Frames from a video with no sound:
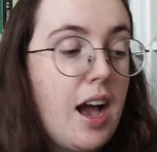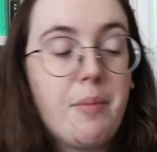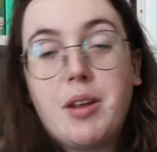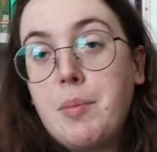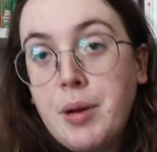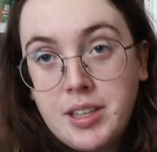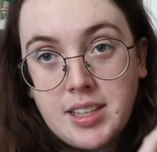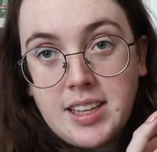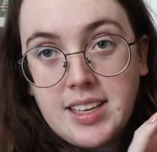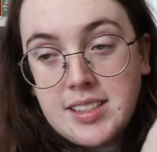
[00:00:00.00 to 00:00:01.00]
I'm going to put
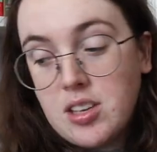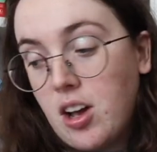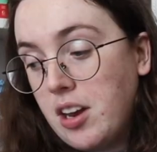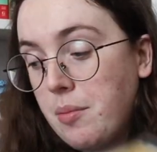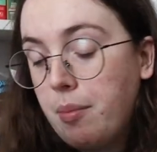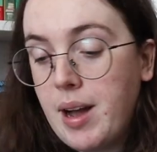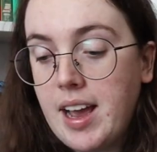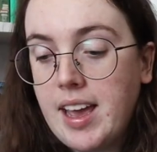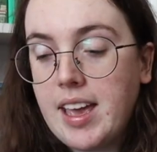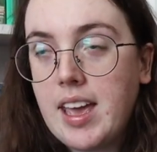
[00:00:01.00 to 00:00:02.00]
these on
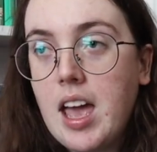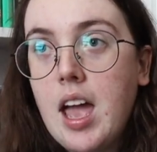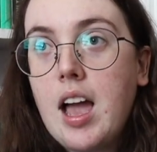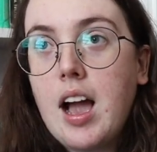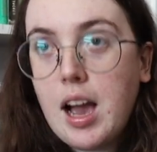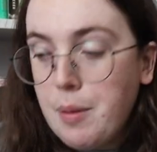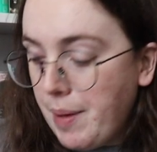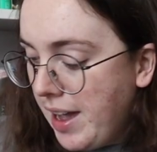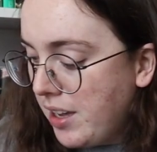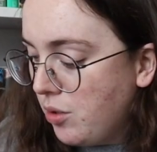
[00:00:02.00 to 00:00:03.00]
my
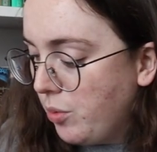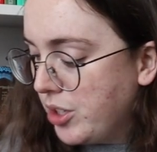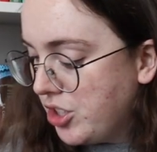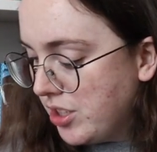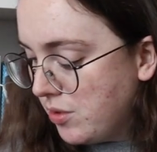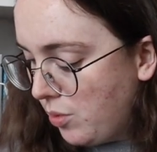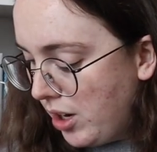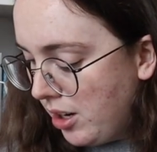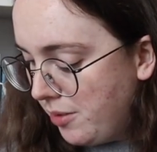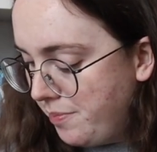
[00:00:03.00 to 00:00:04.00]
iPad, which is
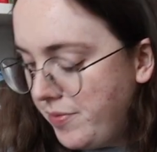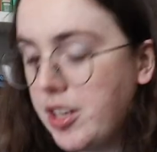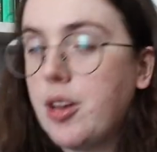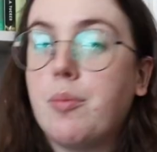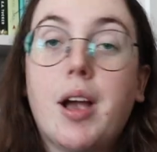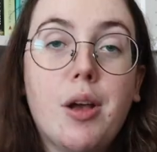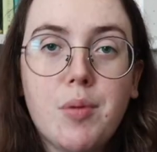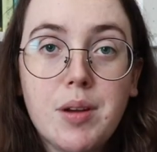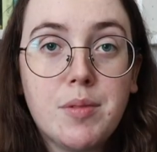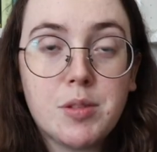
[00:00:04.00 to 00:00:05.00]
where, you know, I
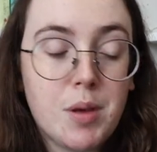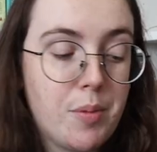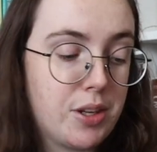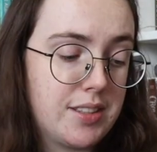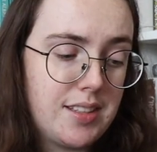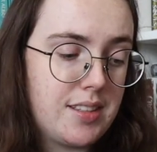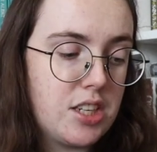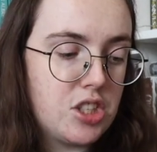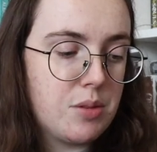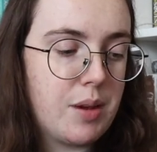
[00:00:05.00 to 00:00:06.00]
read most of my books. It's
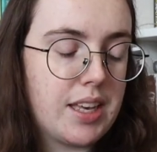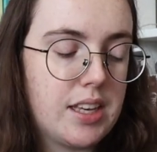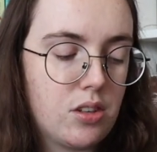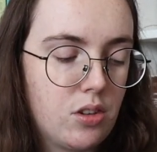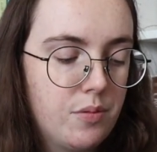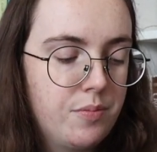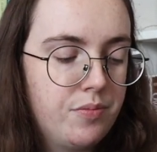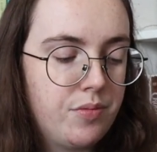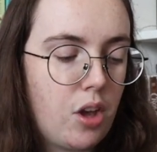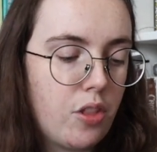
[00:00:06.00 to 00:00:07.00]
essentially my Kindle.
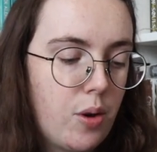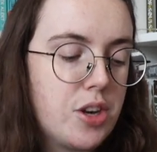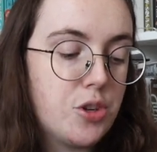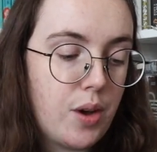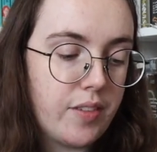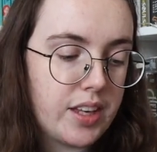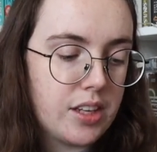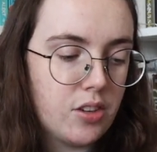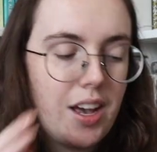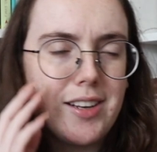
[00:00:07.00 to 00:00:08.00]
Although I do have a
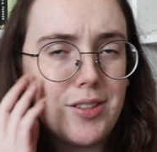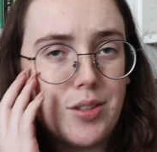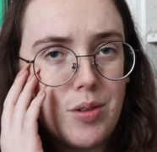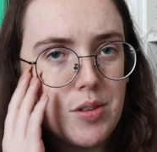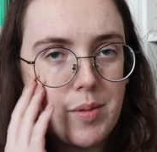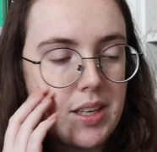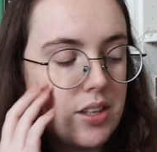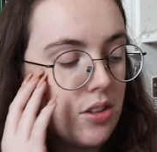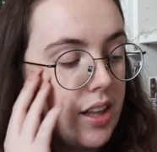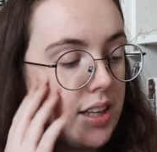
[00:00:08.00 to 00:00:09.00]
Kindle. I just don't use my
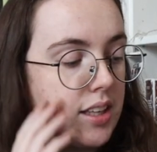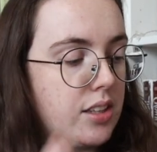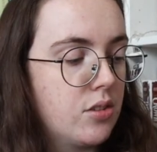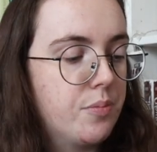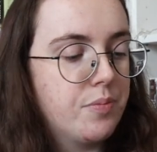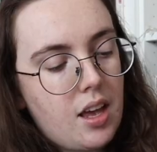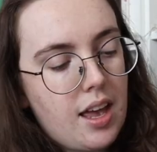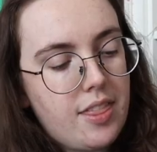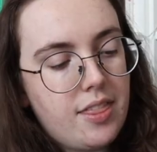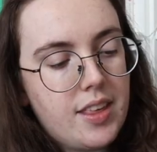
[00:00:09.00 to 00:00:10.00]
Kindle like a Kindle.
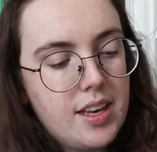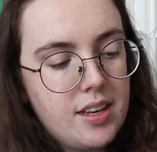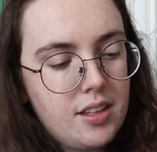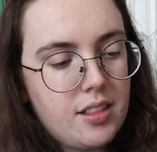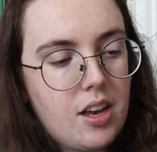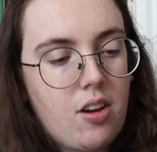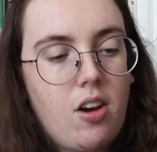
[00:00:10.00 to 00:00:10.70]
And then there